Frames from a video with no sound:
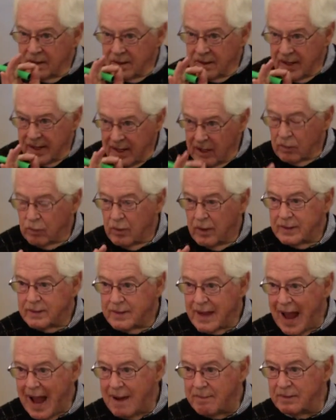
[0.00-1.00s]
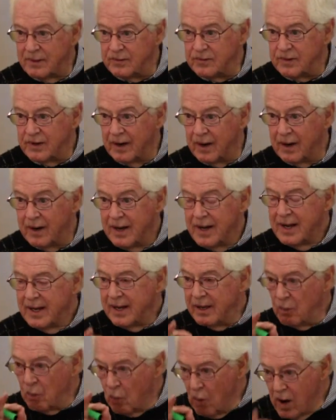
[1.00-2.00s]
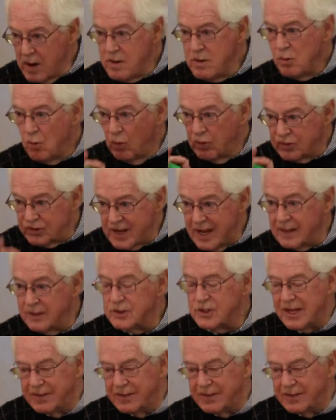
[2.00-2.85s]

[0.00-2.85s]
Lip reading: Hear what happens there. In one sentence,